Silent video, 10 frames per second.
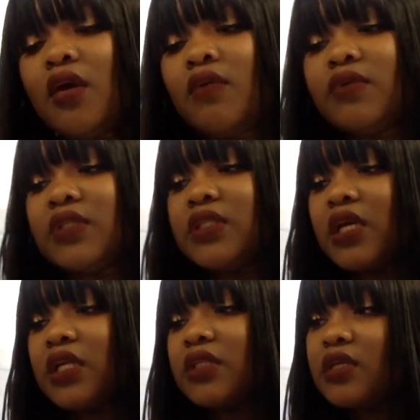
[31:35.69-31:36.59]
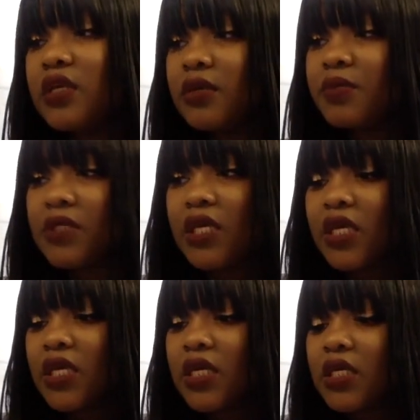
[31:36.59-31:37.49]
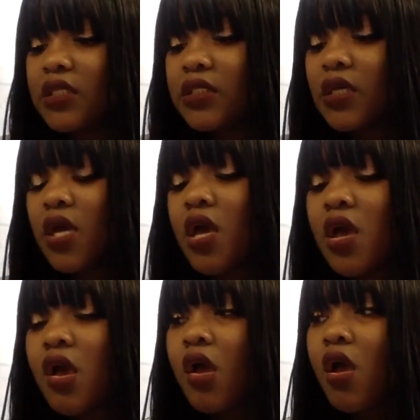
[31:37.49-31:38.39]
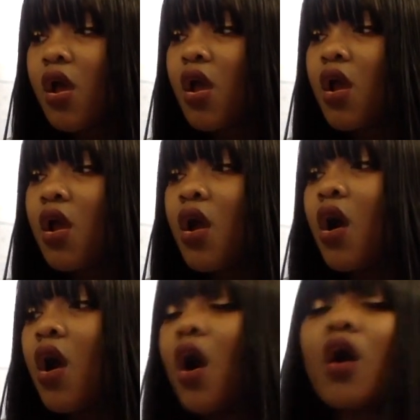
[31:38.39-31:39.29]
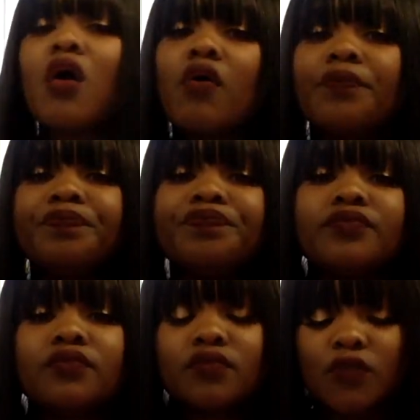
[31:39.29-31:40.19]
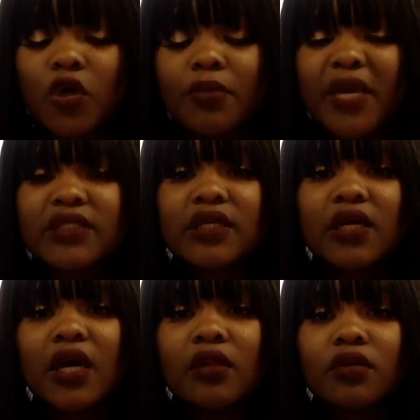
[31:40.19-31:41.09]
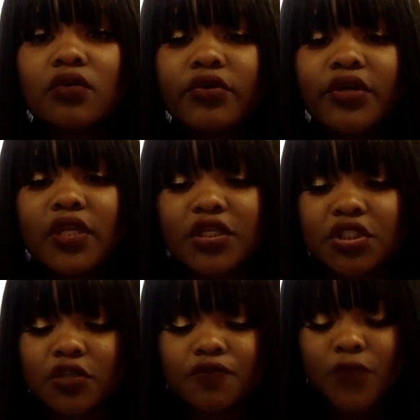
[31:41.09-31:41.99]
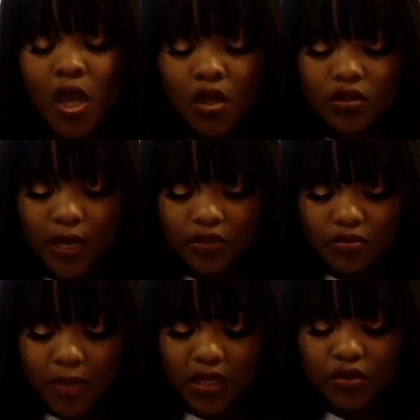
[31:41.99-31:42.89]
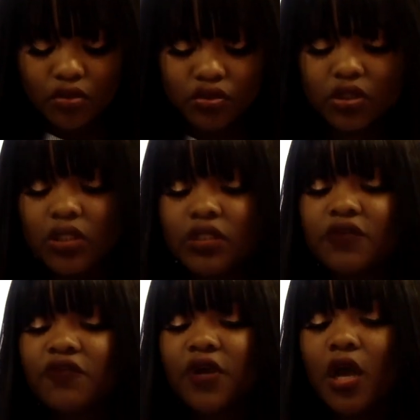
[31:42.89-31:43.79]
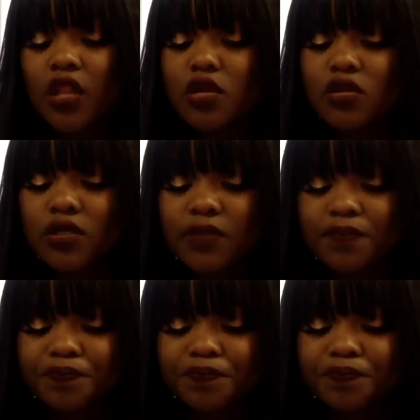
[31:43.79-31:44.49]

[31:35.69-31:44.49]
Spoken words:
with study tips is, oh, going back to the color coordination. So I do my notes in different colors,